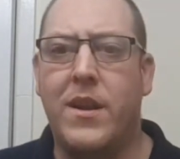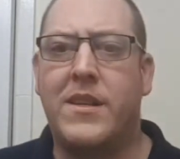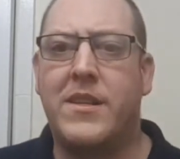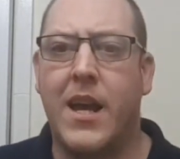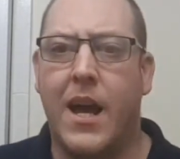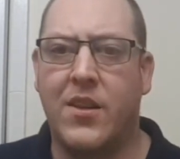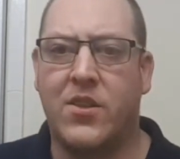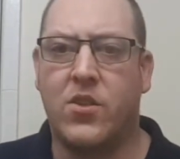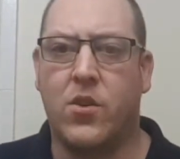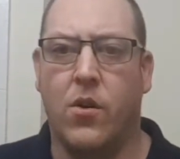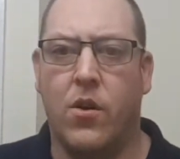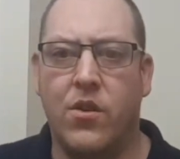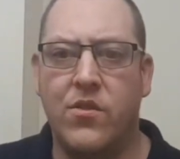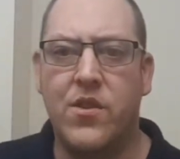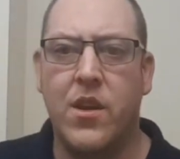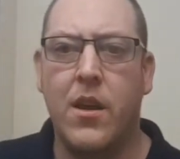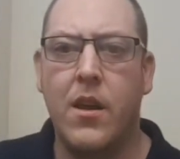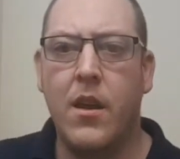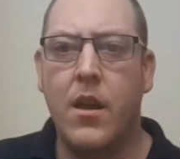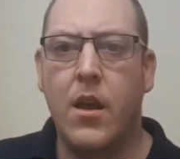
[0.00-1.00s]
go in
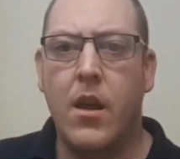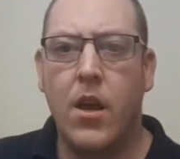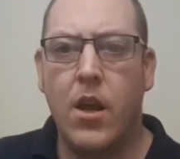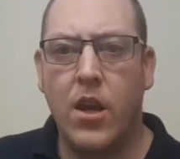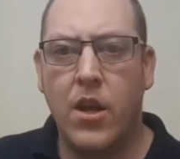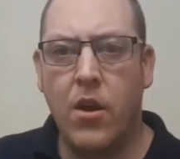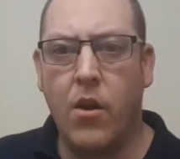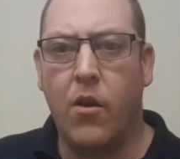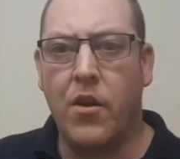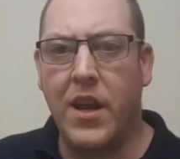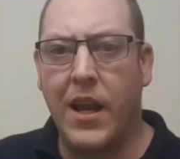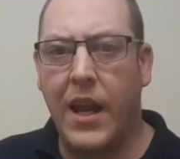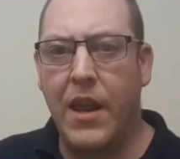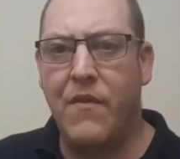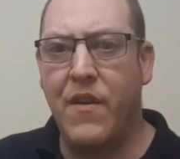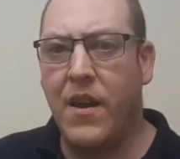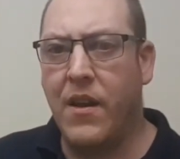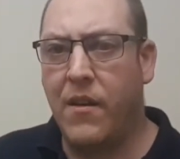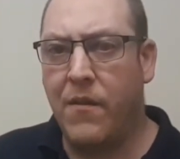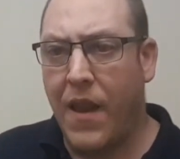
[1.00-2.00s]
Tesco's. You know, you're
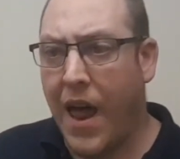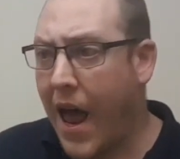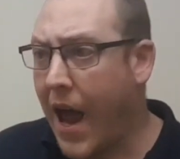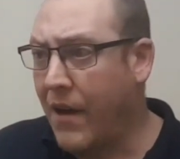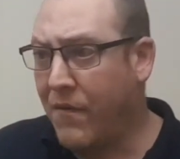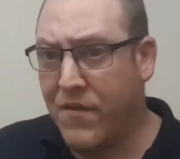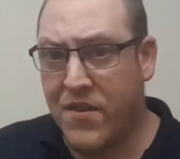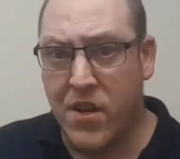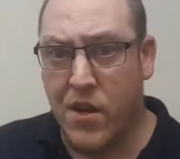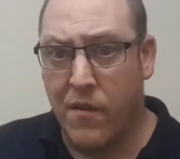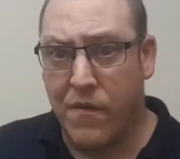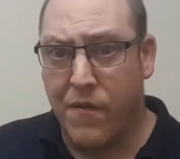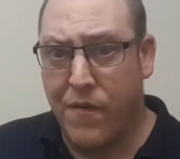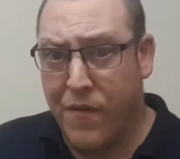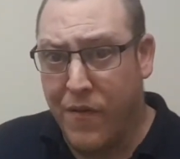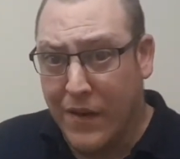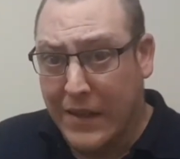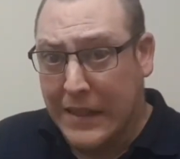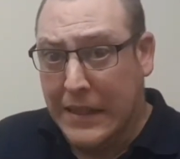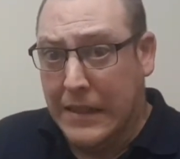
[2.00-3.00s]
living life to the
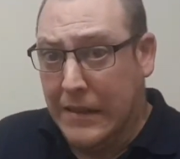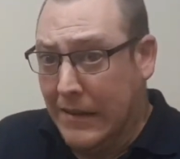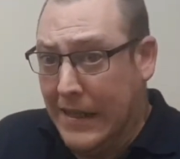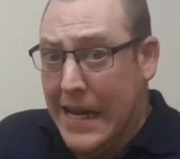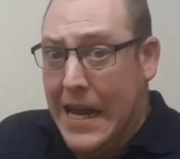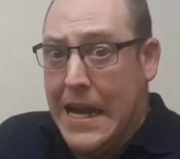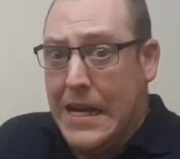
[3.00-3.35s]
fucking